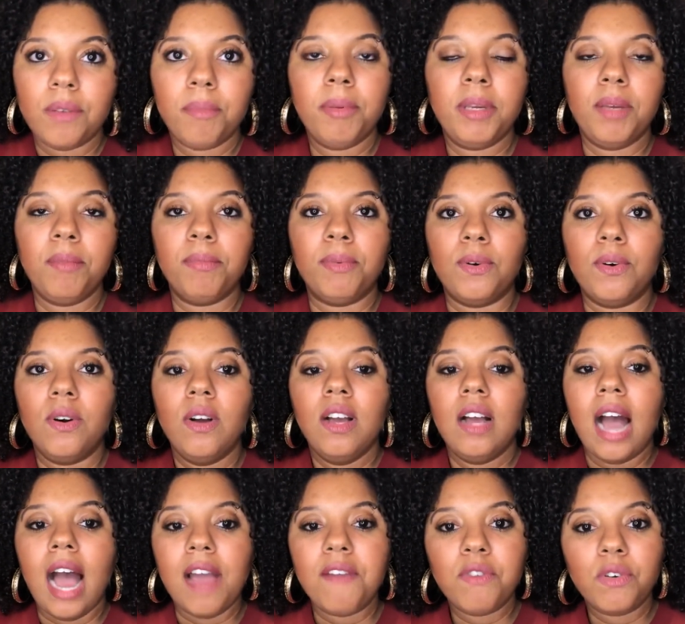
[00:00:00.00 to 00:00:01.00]
people.
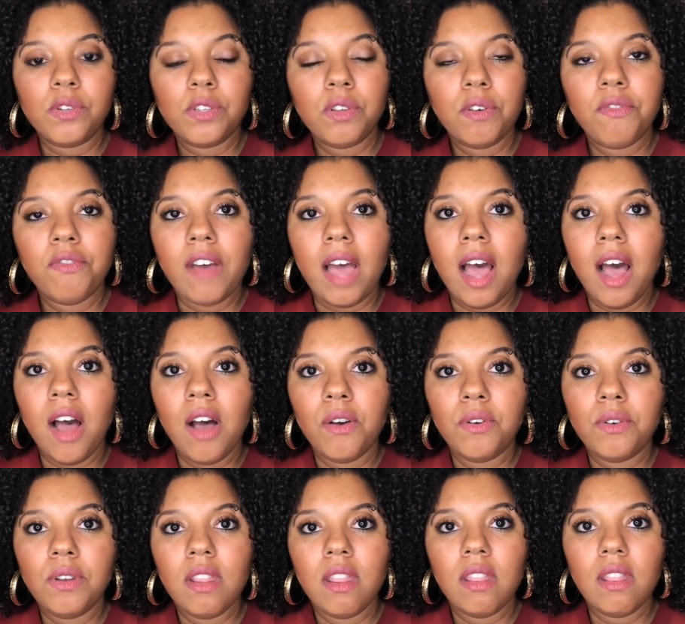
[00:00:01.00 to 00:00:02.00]
I've also
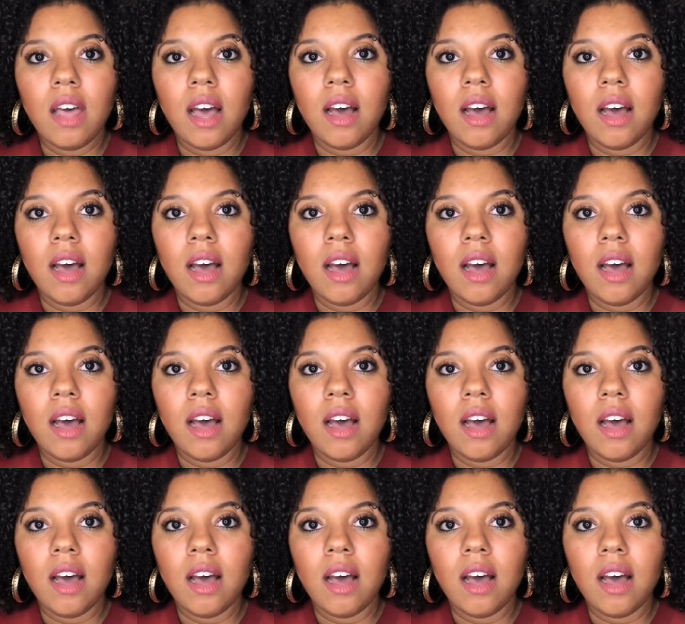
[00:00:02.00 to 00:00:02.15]
found,